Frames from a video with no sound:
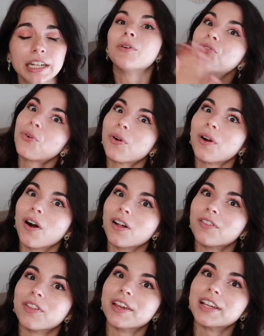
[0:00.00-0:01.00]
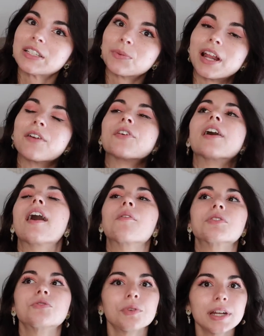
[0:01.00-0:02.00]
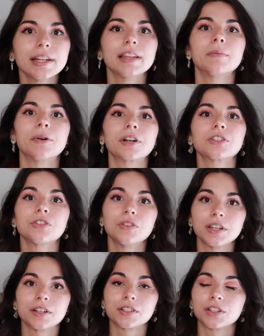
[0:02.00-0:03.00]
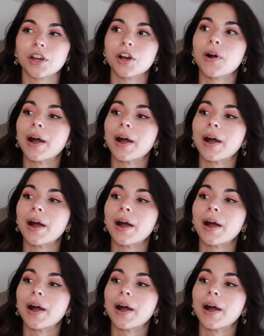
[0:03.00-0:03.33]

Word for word: Before all of this, whenever I was reading the book two years ago,